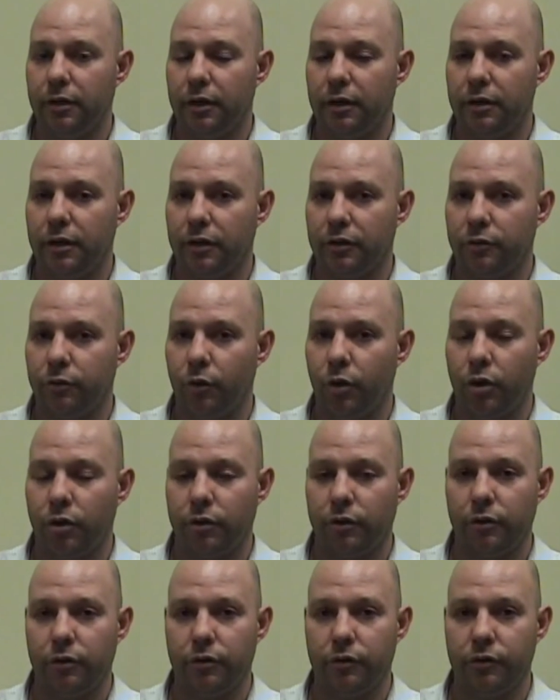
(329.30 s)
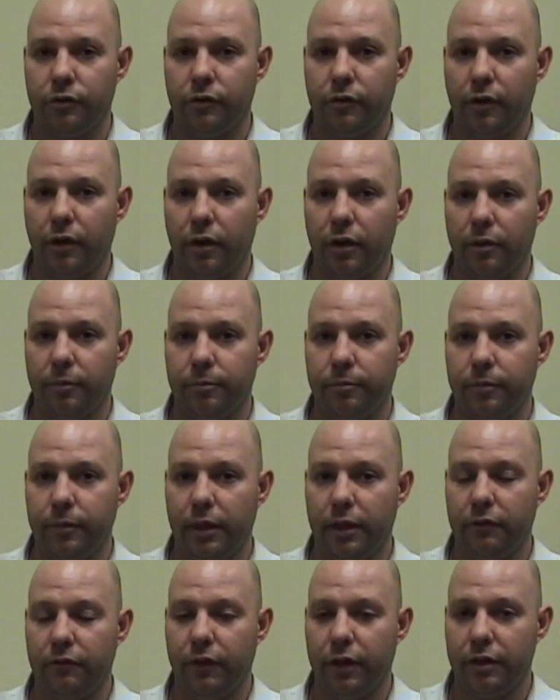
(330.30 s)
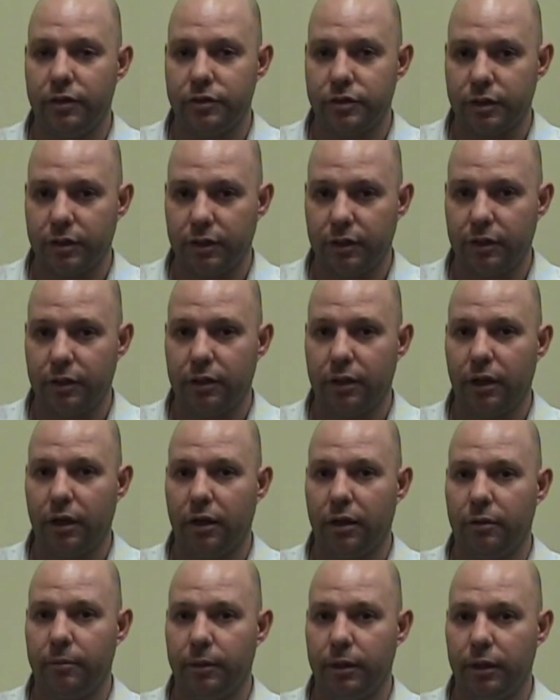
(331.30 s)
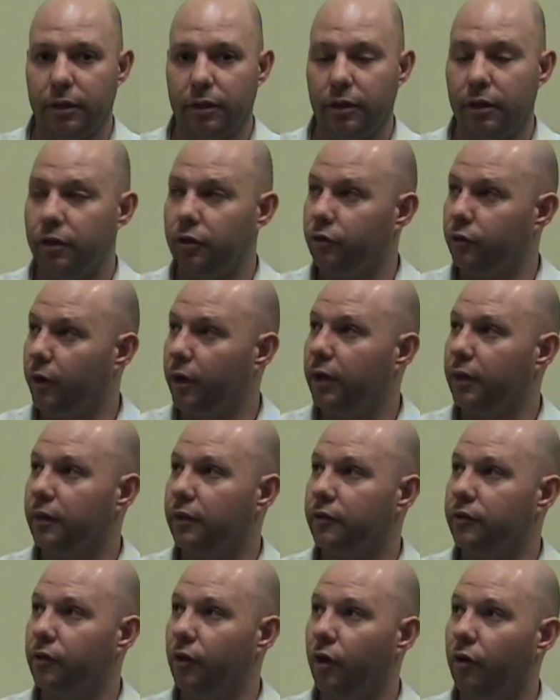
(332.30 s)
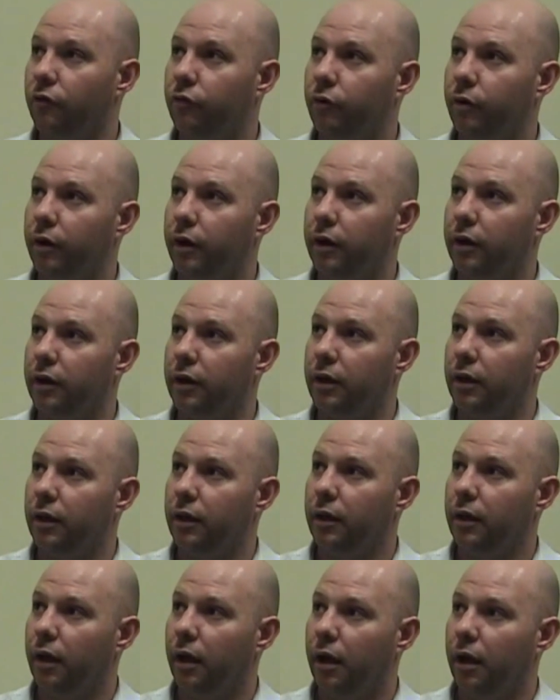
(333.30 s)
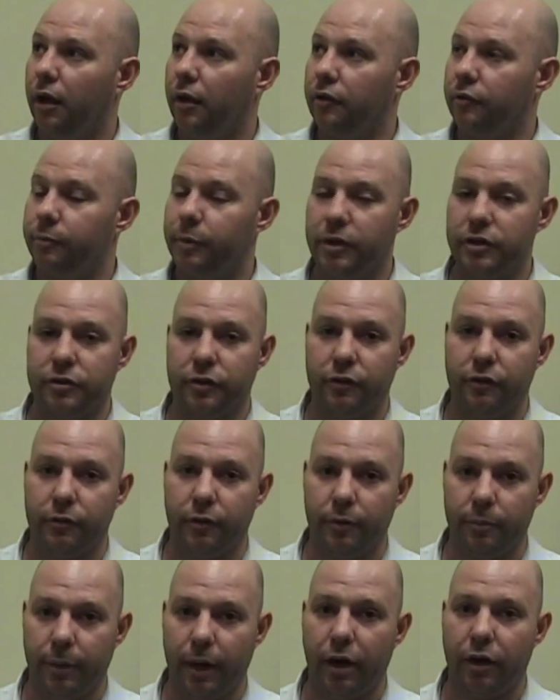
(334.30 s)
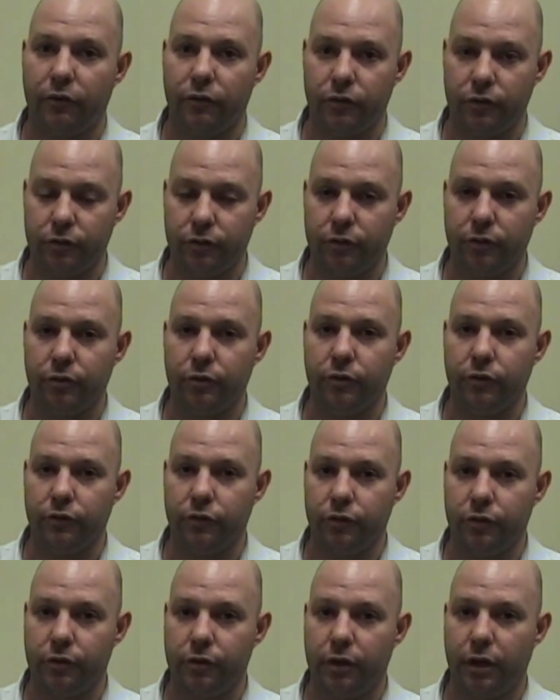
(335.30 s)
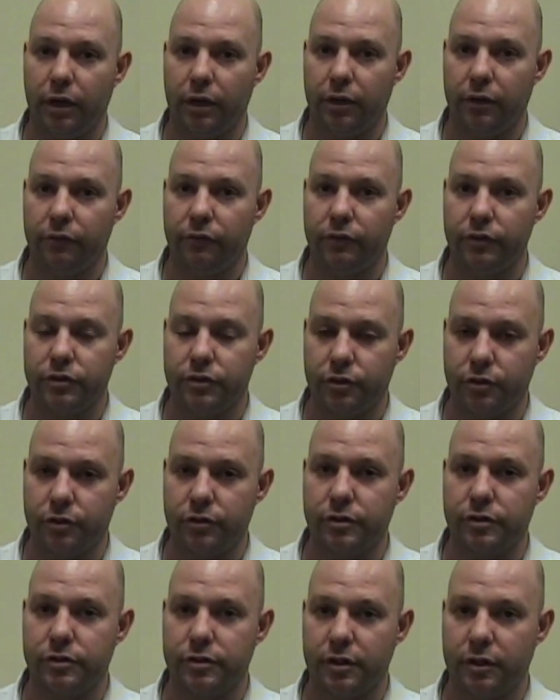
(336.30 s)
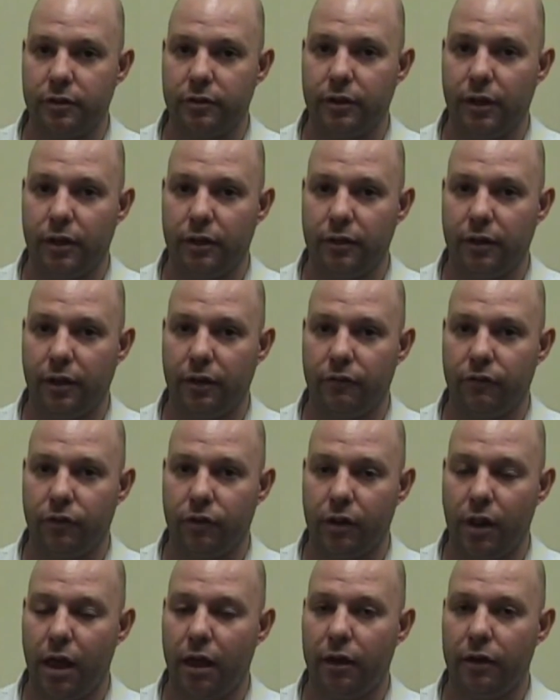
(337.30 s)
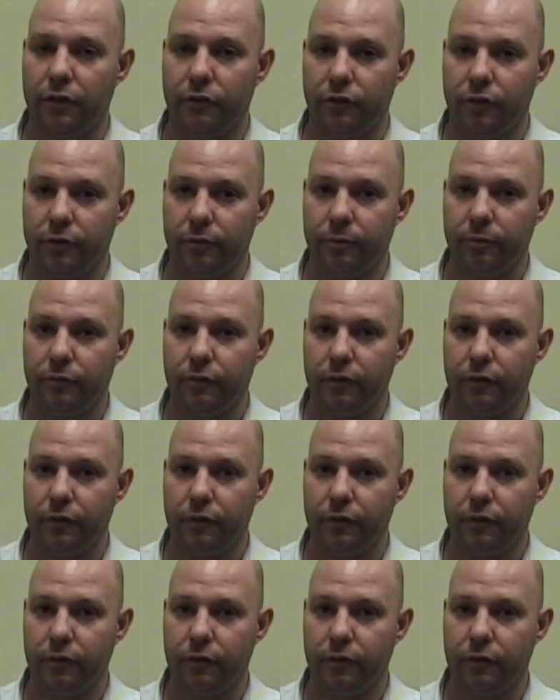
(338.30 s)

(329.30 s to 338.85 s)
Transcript: Dr. Walker's innovation in creating the software is potentially a powerful tool for surgeons and for a lot of different